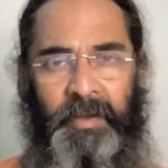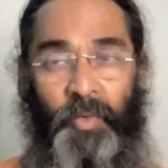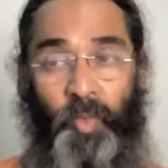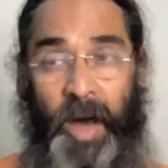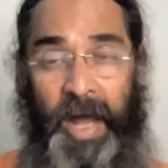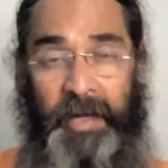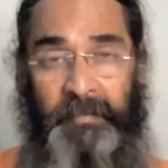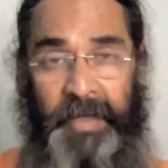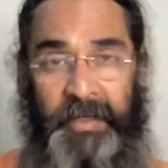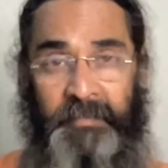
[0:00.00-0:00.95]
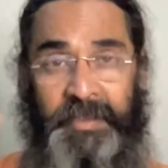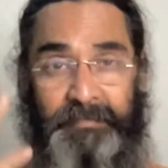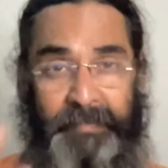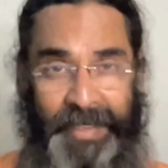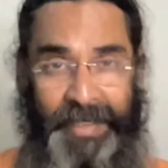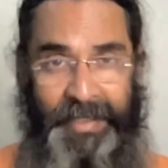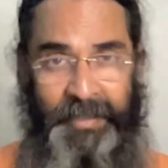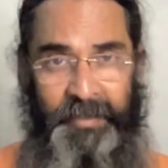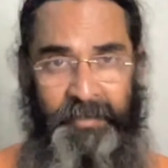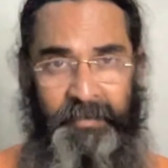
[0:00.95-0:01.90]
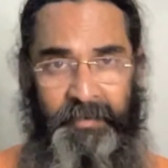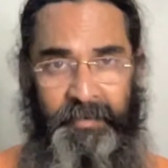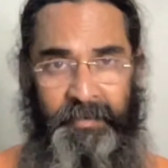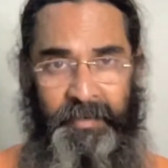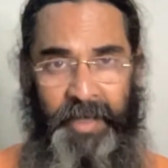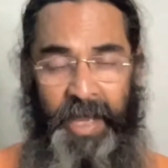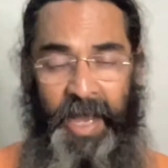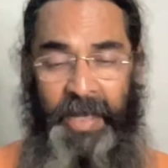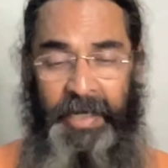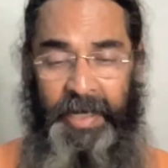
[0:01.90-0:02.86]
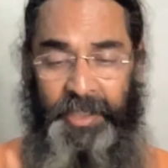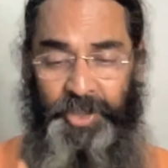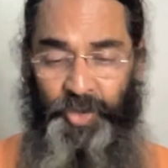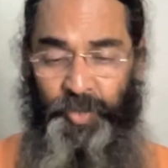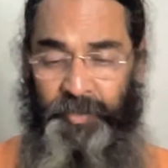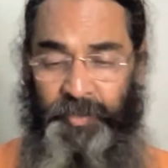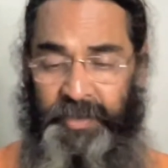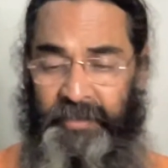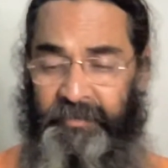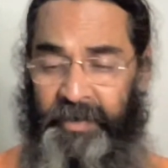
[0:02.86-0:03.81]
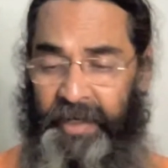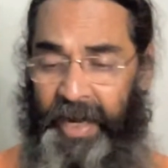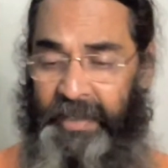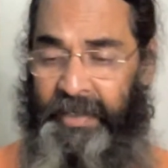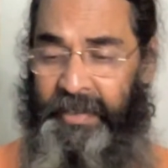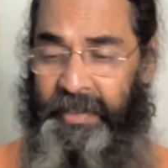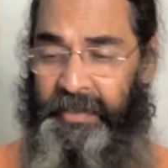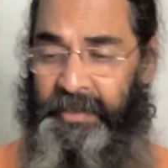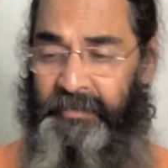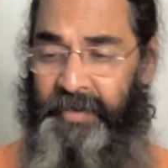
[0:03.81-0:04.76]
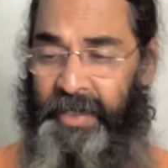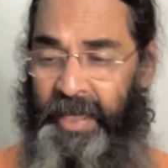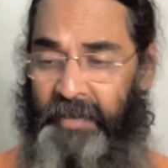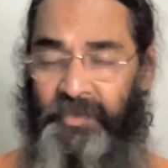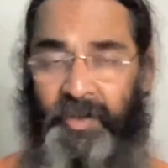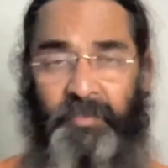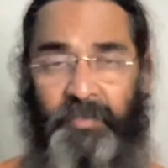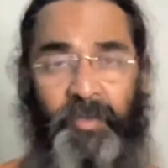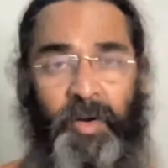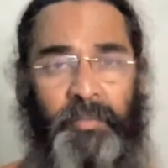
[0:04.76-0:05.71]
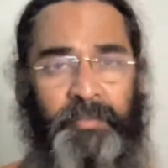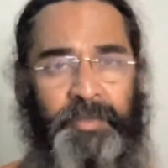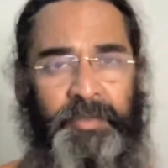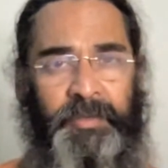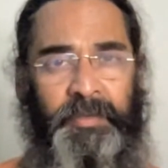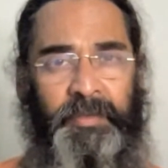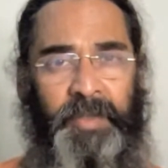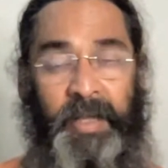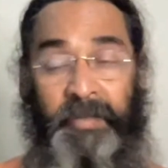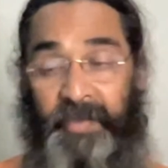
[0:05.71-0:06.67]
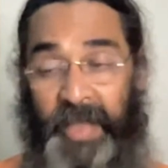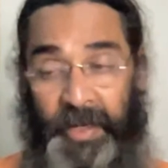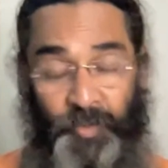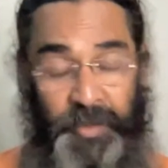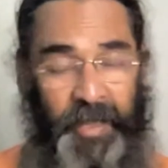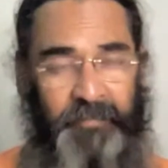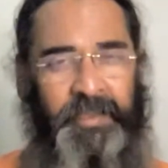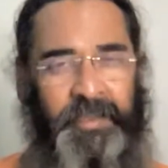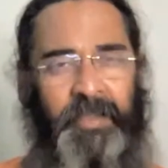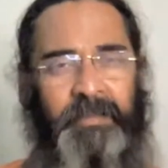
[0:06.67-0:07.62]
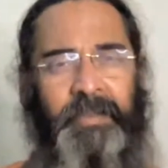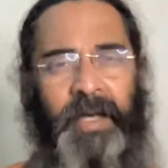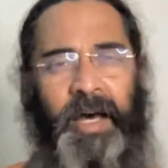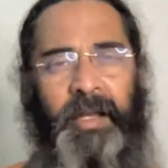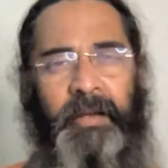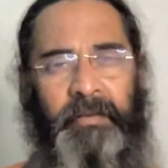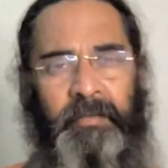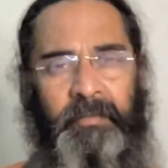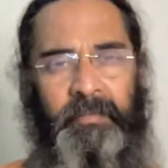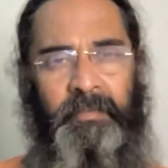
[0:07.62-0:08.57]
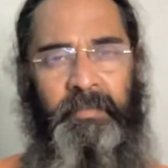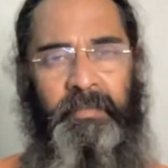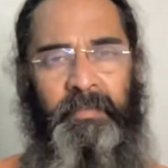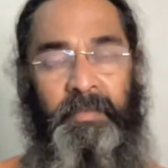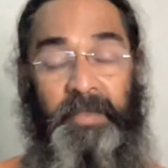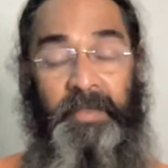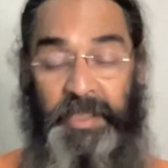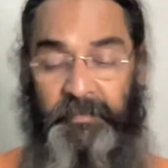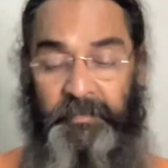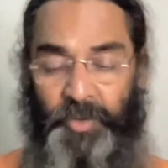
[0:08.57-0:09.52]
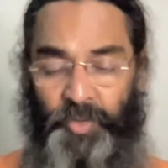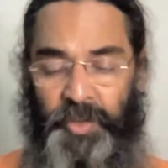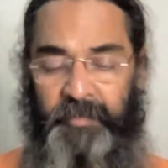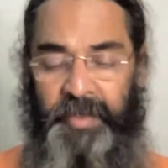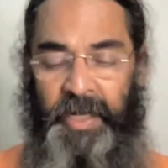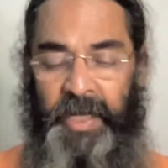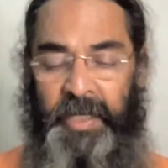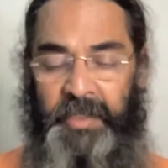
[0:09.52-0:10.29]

One becomes many and assumes different identities, different names and forms. Then we have samsara. That is the beauty of it.